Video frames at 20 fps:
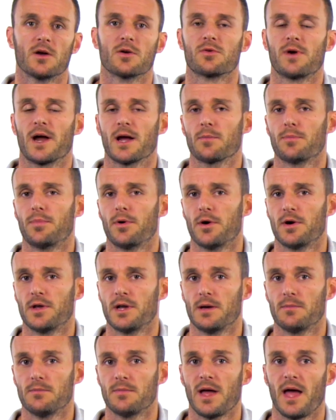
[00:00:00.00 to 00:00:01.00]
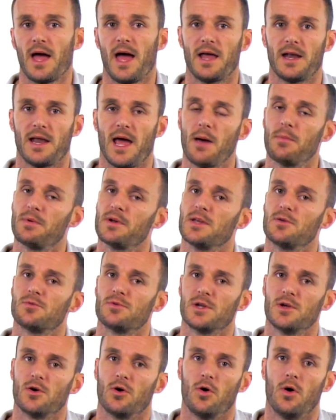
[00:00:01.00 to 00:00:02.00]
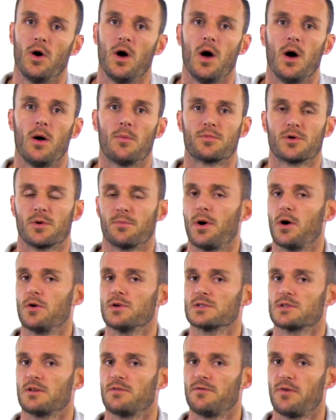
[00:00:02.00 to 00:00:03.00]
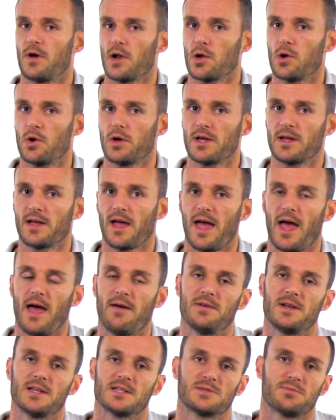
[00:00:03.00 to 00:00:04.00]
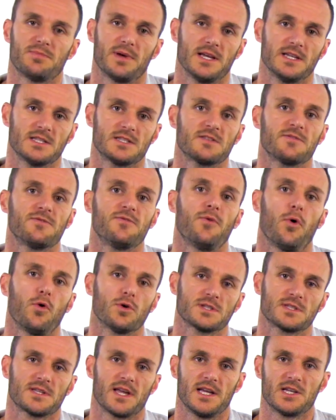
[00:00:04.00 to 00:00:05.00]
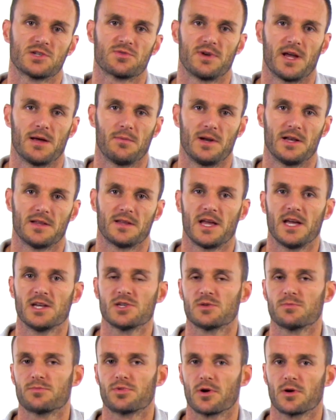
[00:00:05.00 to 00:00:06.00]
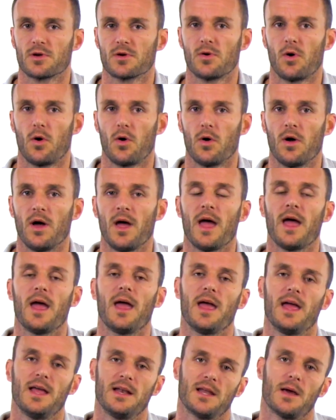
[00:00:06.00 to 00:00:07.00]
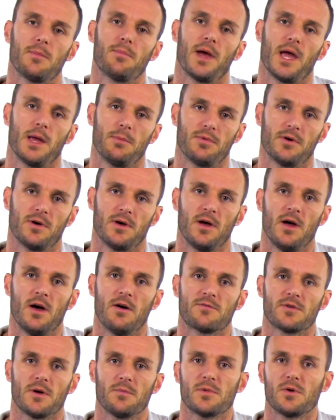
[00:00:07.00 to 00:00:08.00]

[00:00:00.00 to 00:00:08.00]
Craig Purdam, and Ebony Rio proposed the following evidence-based four-stage rehabilitation protocol in their paper from